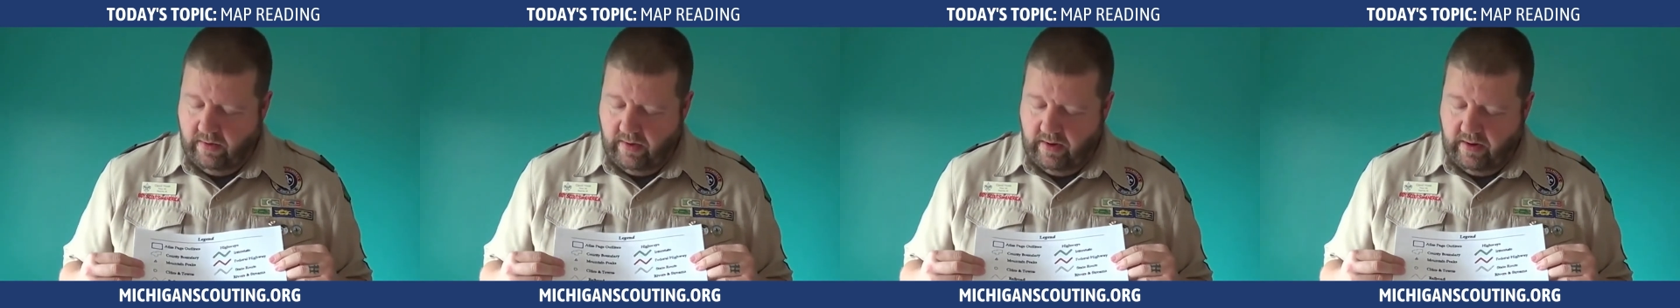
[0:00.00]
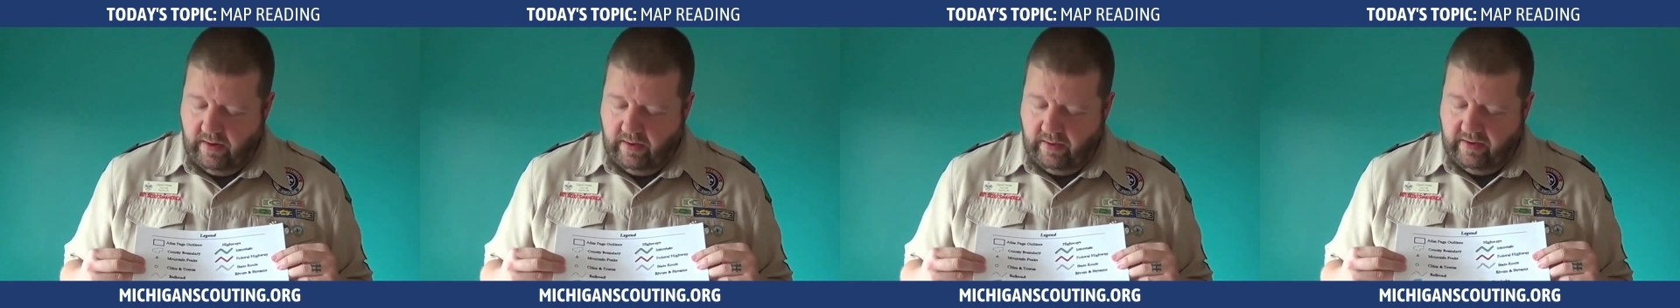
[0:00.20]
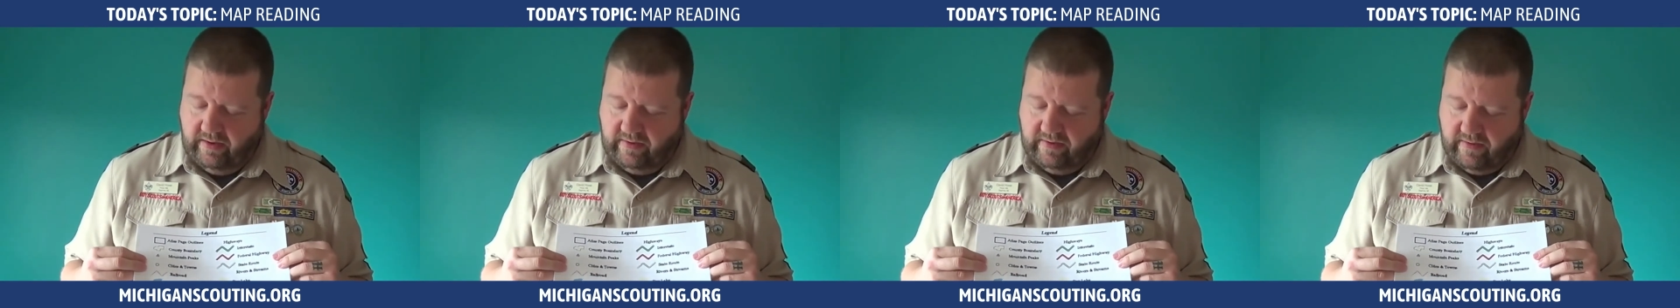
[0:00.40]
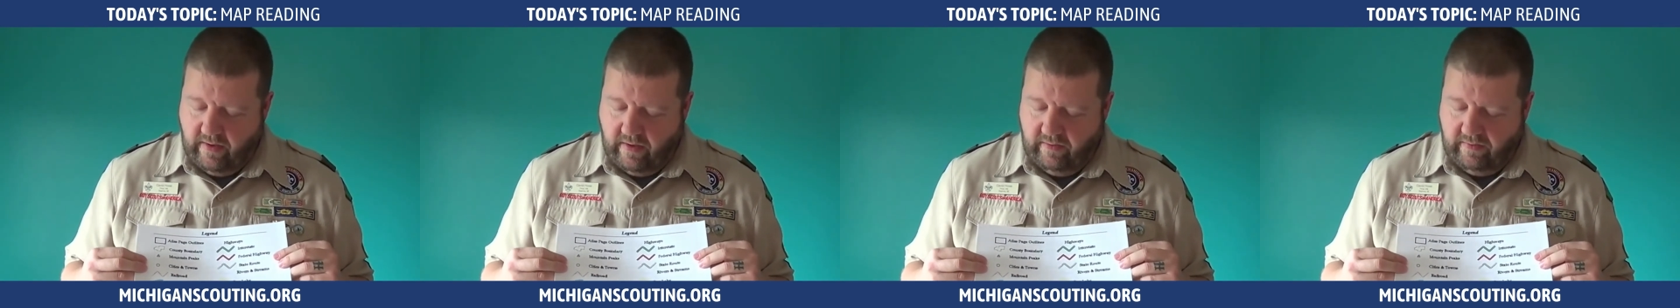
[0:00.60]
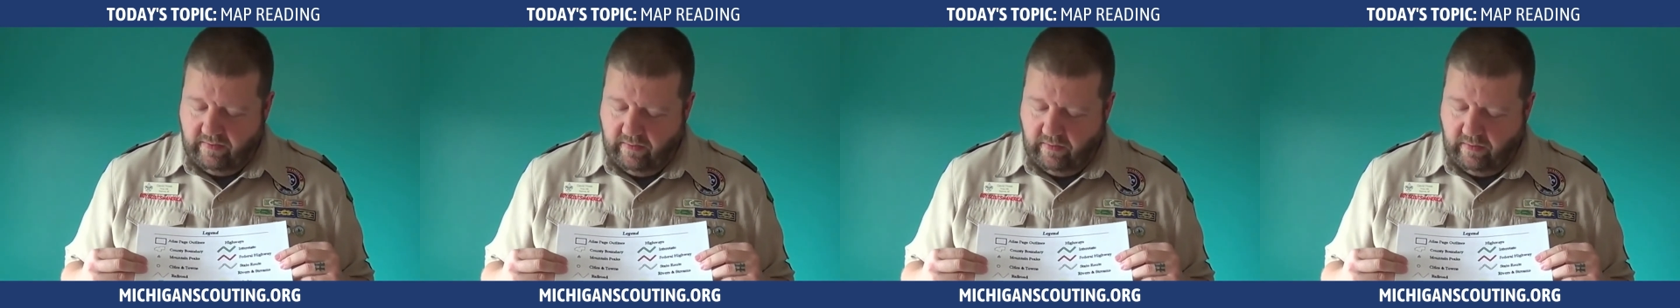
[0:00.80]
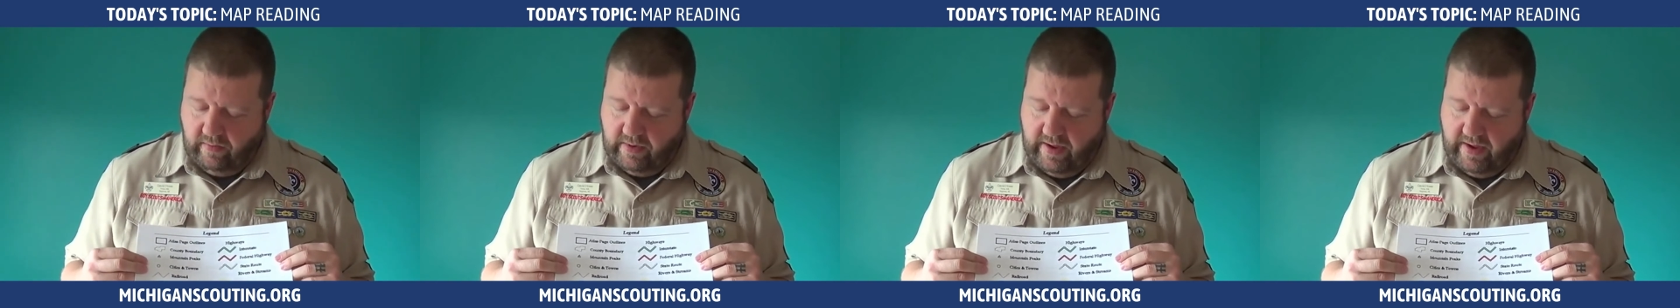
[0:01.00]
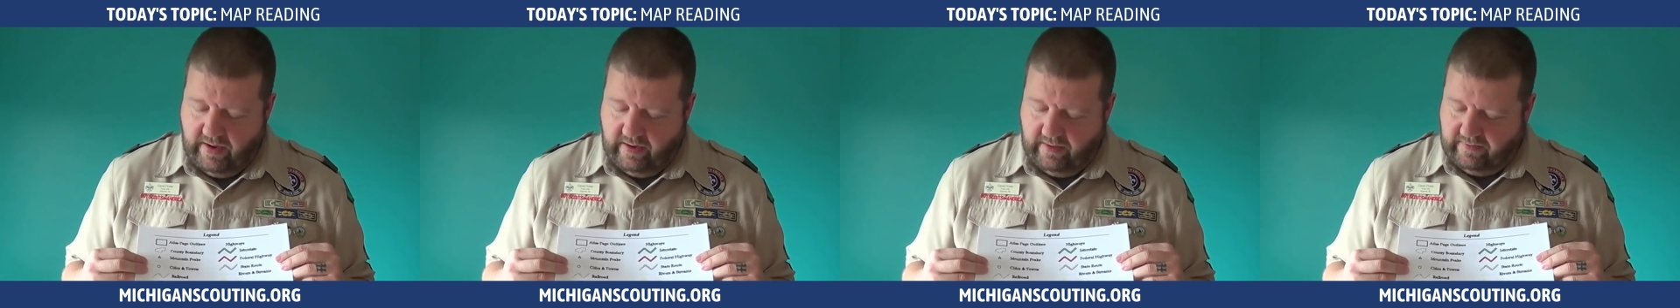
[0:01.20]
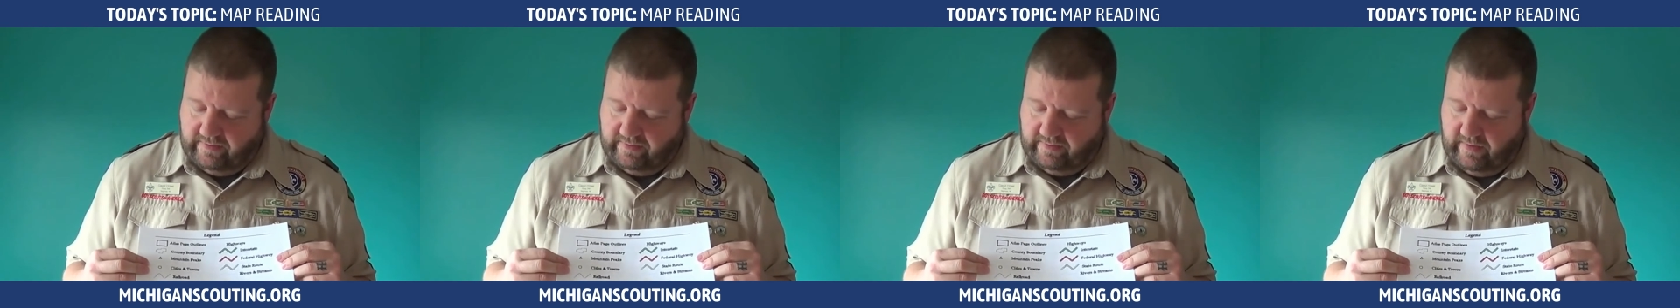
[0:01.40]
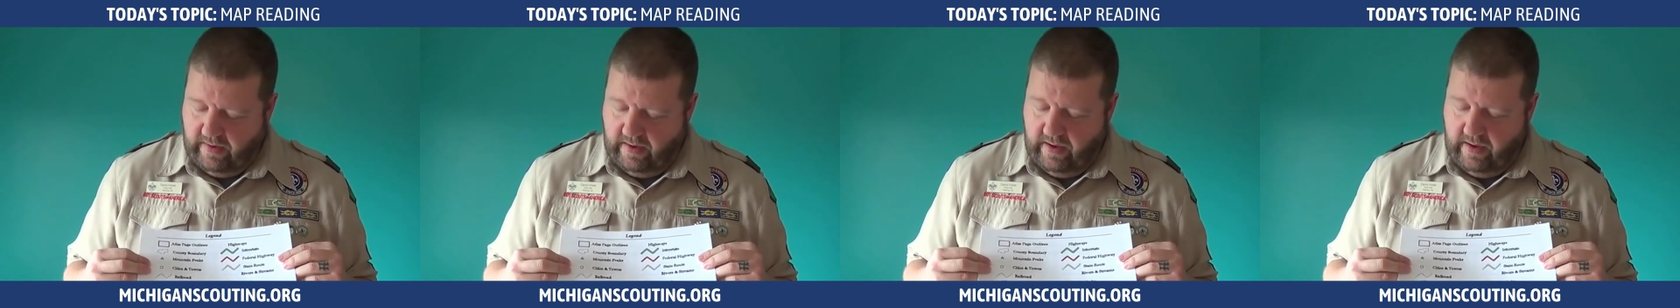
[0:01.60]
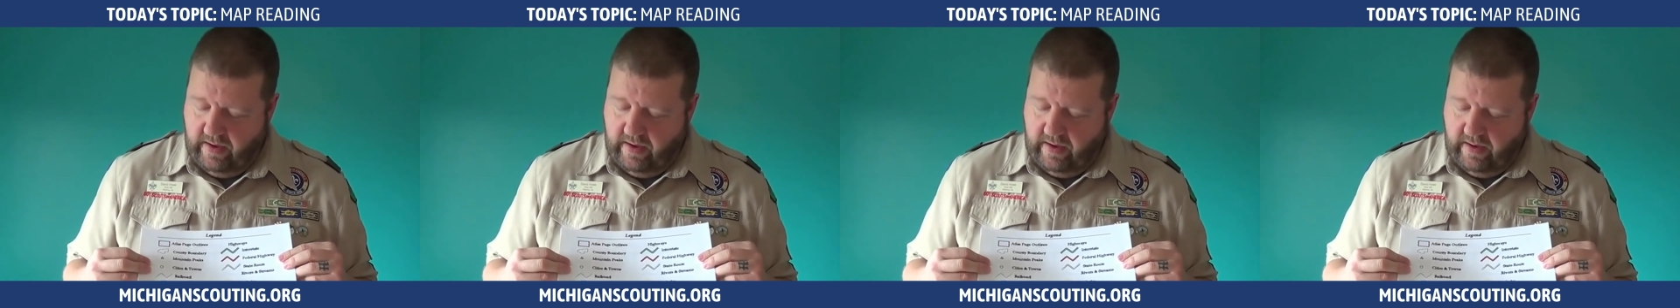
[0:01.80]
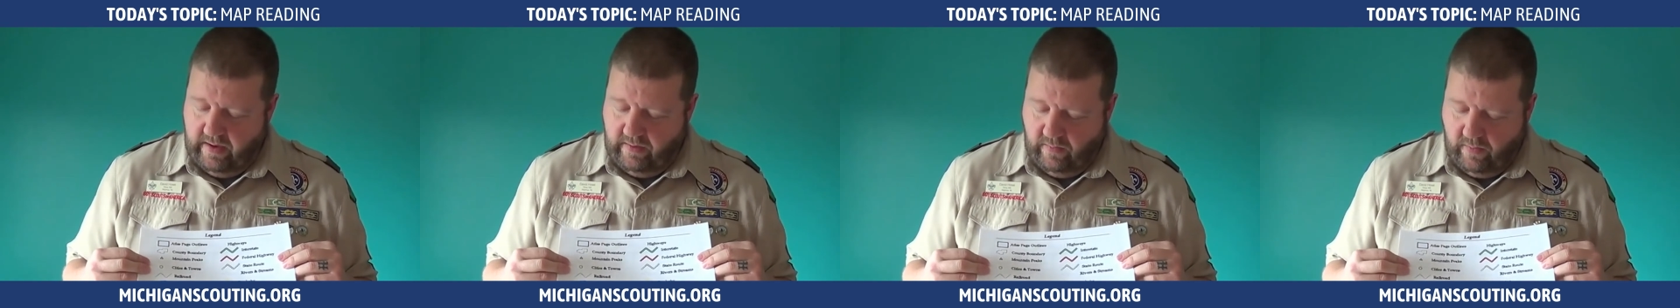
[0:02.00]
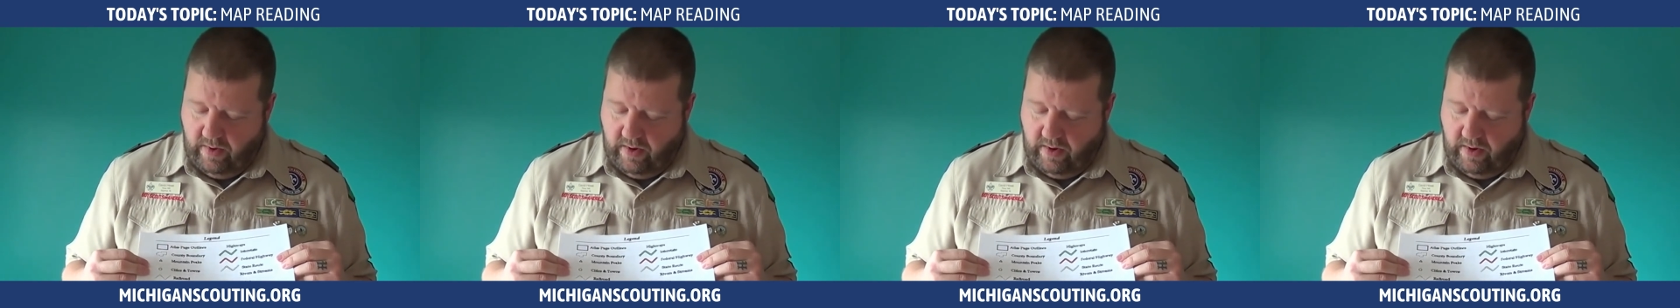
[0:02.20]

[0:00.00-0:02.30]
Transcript: and it lists also lakes and